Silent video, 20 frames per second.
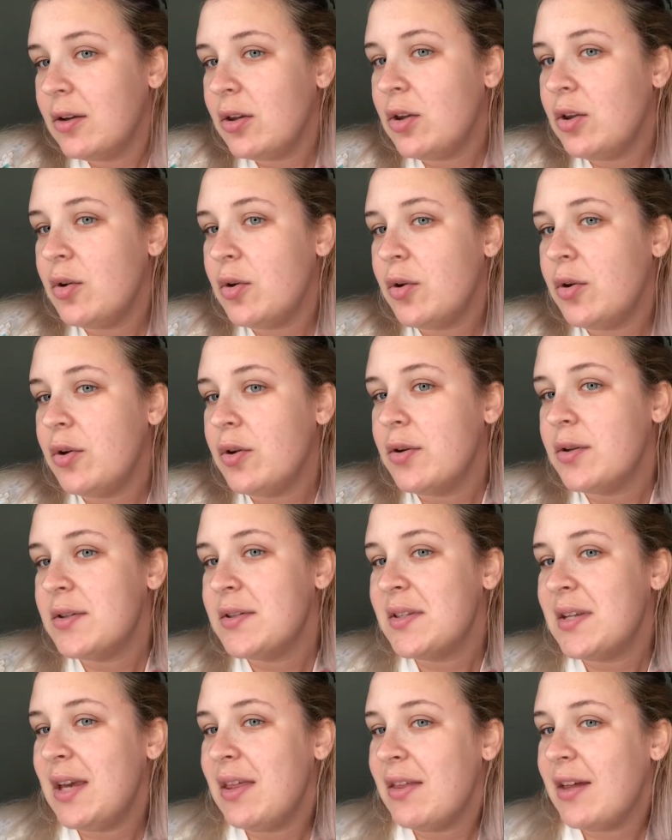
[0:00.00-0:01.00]
You'll
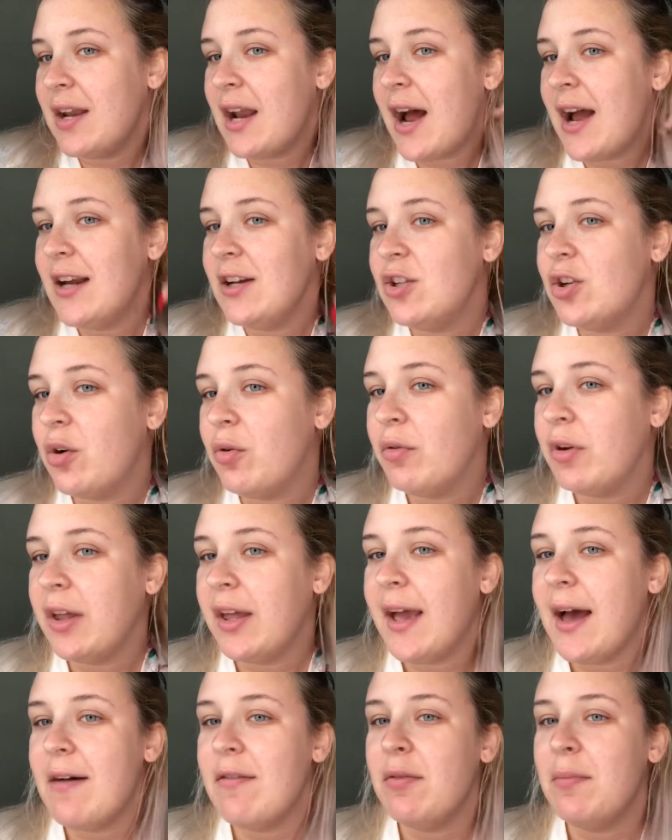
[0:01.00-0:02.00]
see that I don't
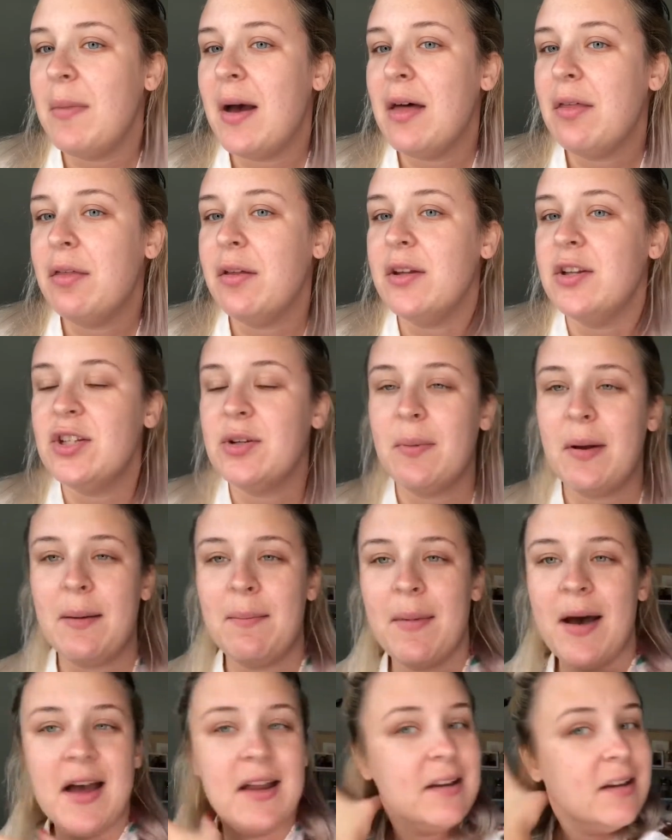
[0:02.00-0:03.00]
really have a method to my
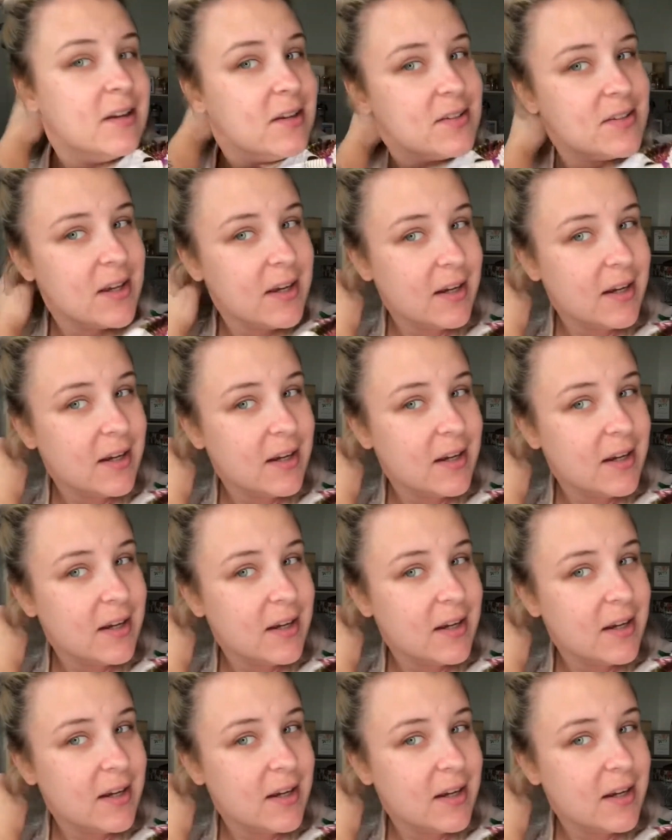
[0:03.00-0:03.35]
madness.